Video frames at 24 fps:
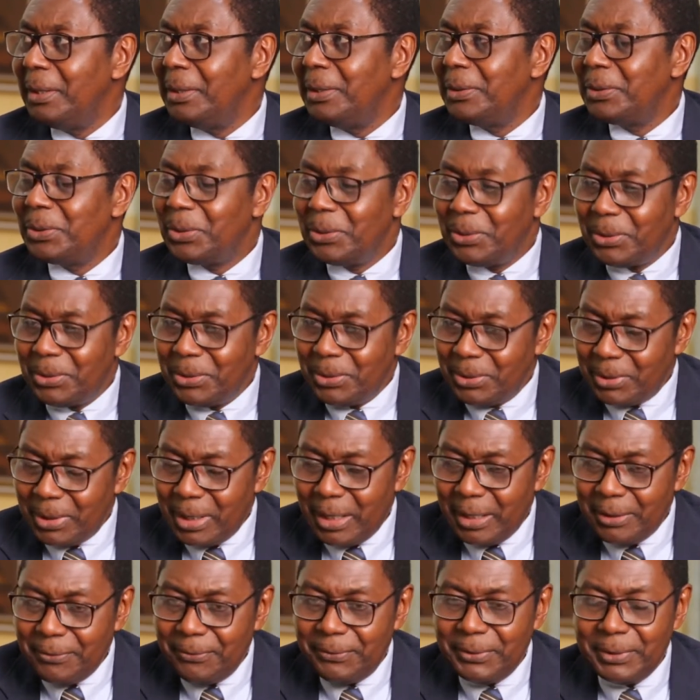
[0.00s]
So
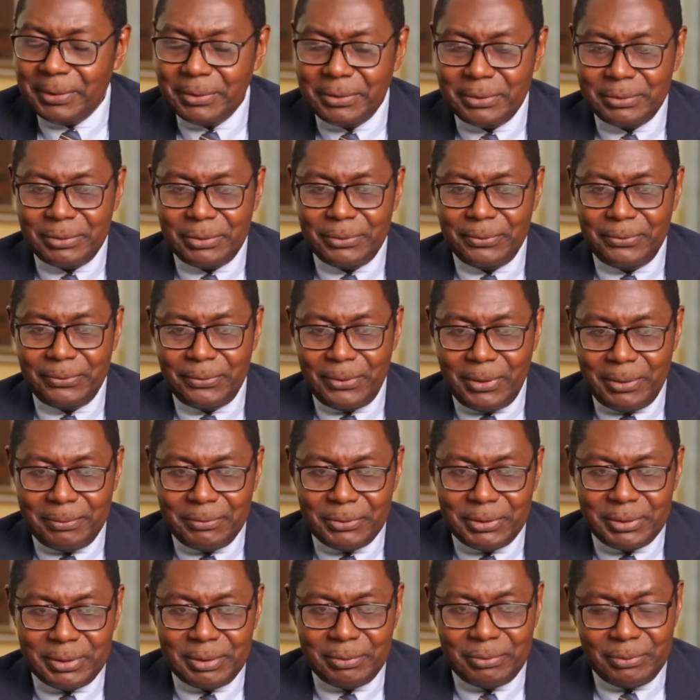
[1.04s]
I filled 2
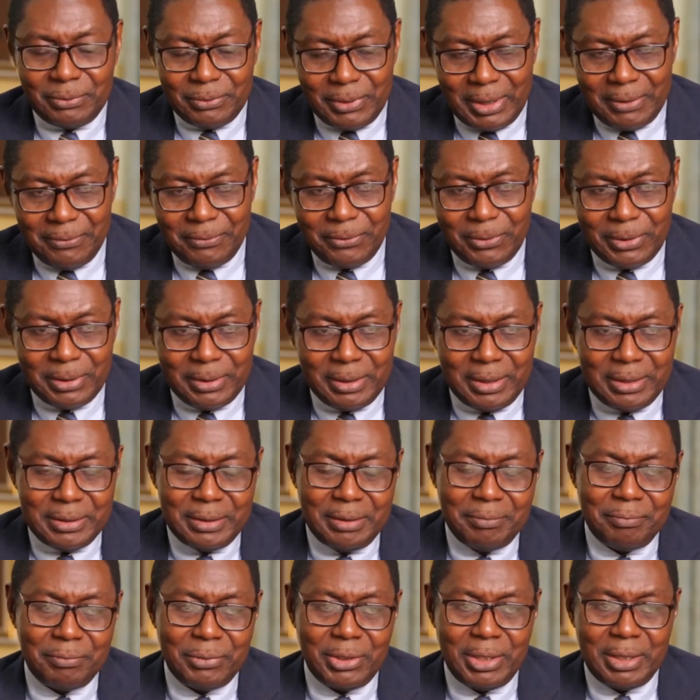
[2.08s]
forms, one for
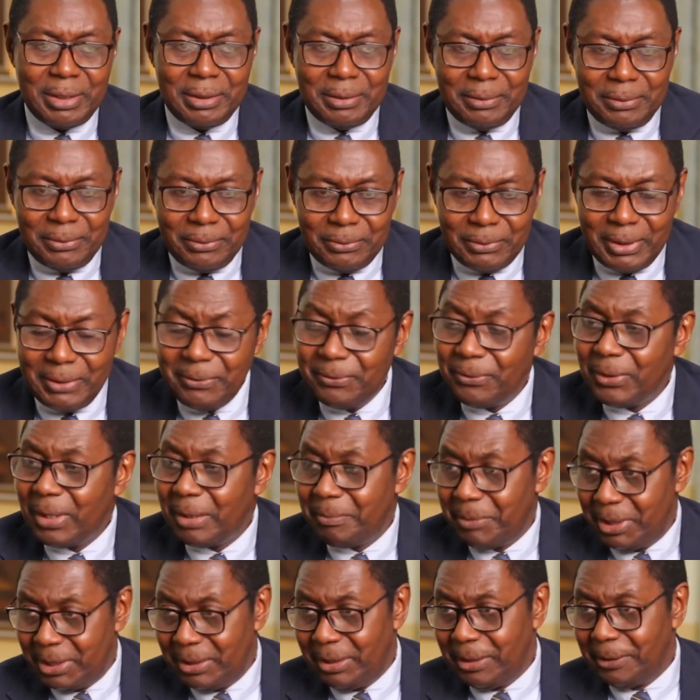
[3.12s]
Edinburgh, one for
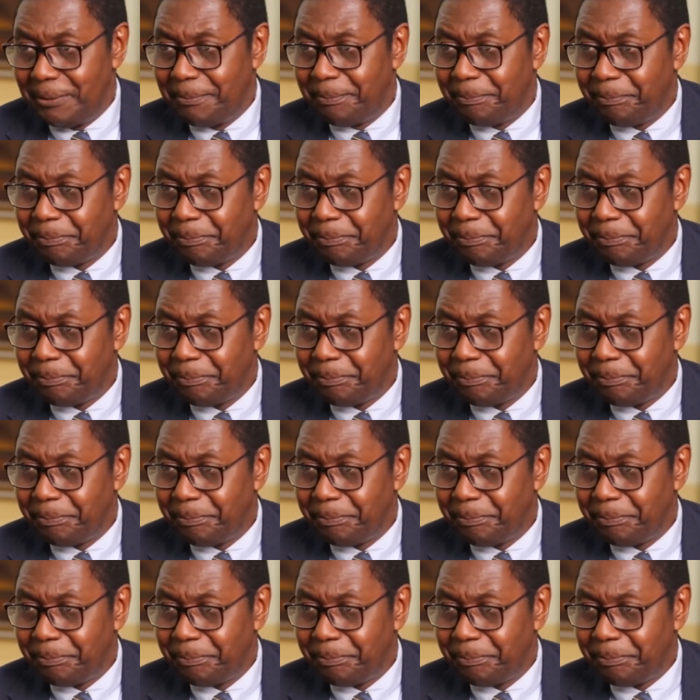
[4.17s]
Aberdeen.